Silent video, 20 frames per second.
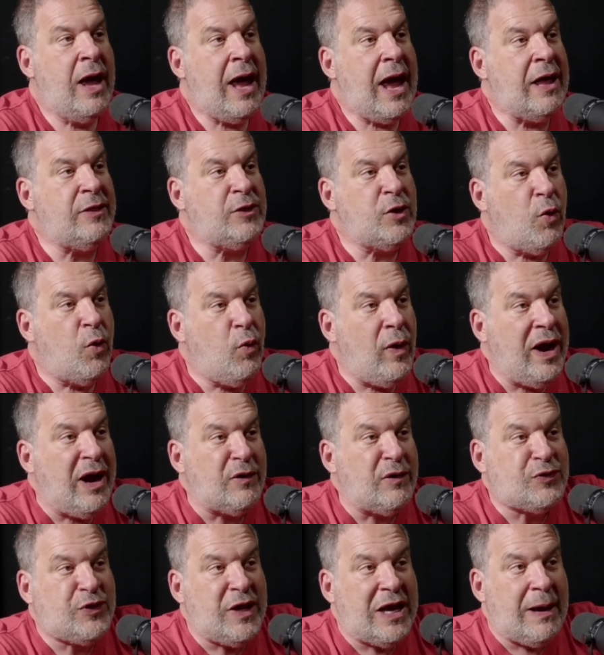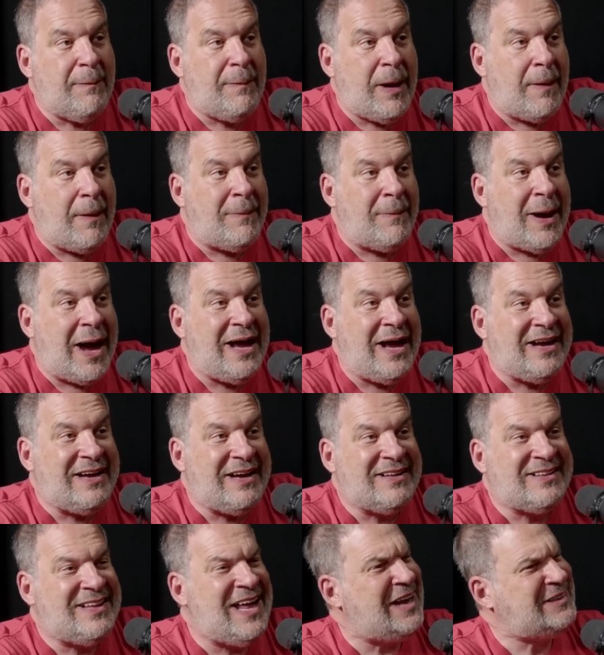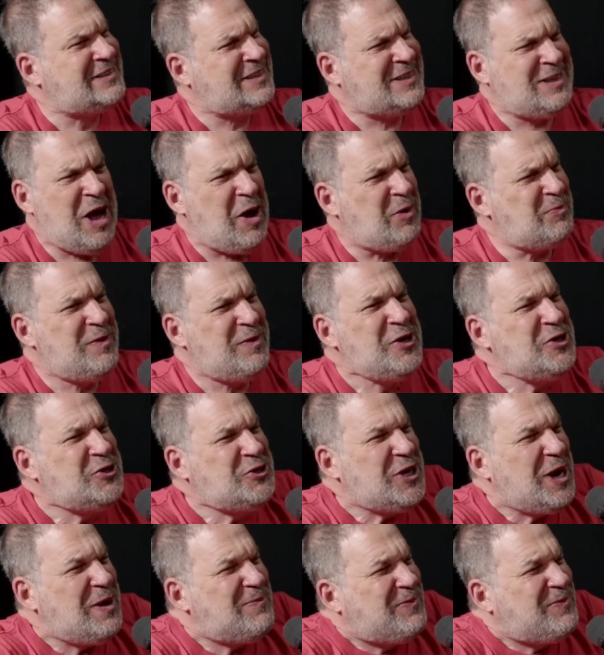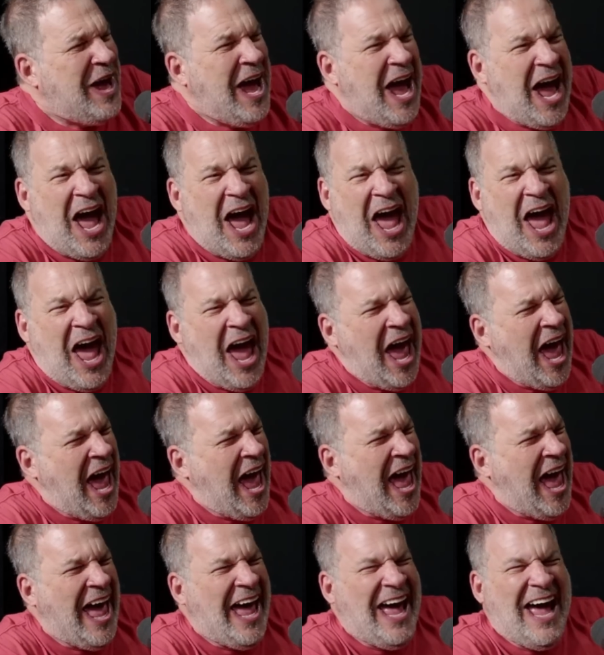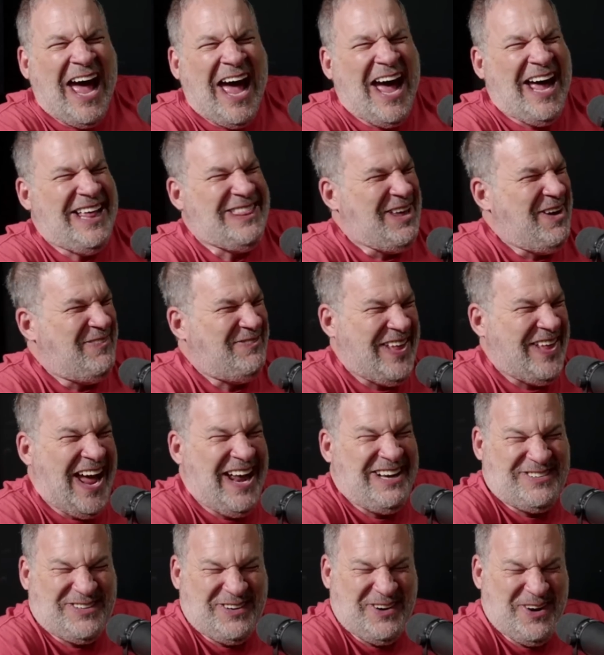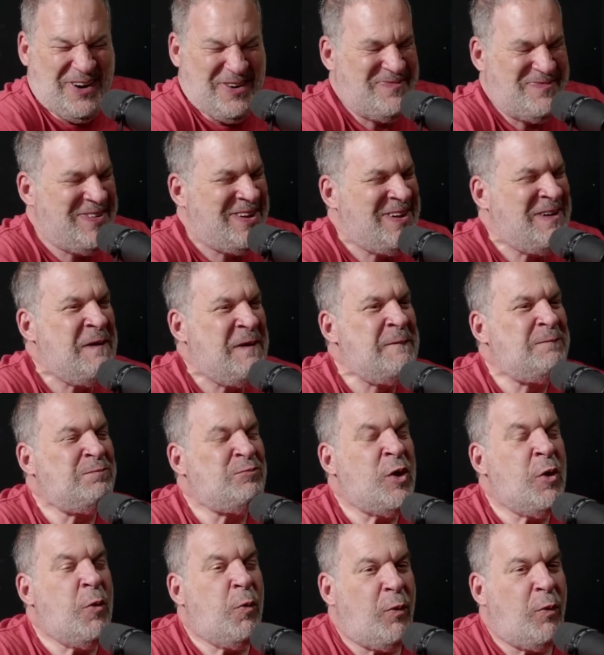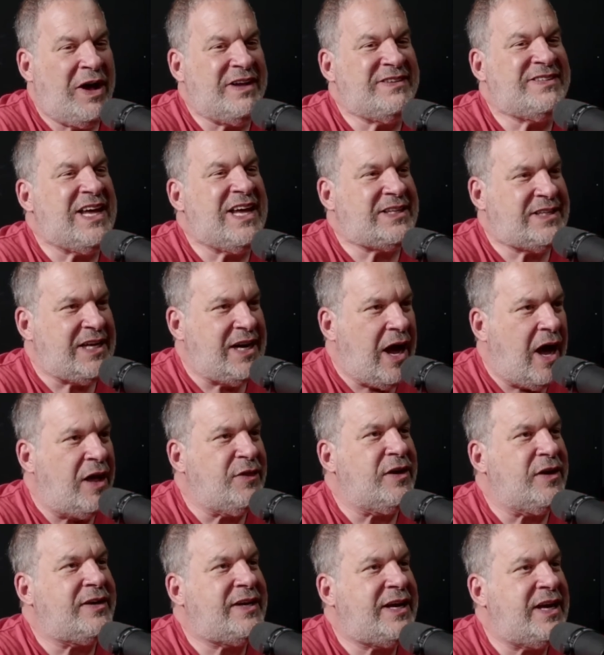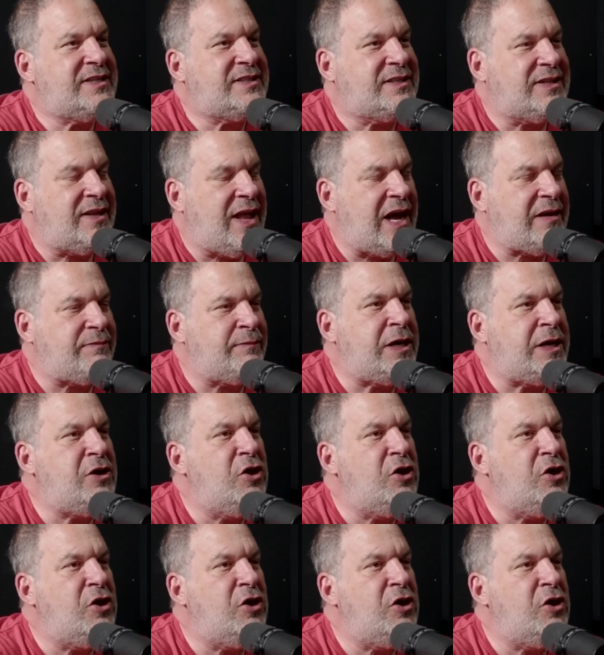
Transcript: And the weird thing about my class clownmanship, I love that term, was that the other kids liked me.